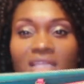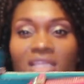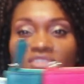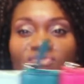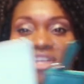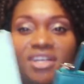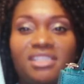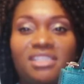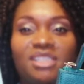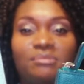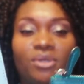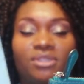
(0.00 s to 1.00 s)
they're very
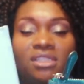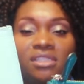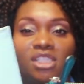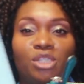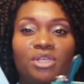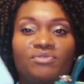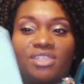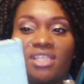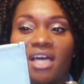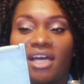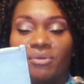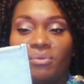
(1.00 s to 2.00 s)
similar to the Louis
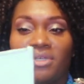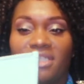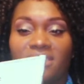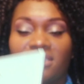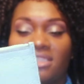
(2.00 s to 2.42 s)
Vuitton ones.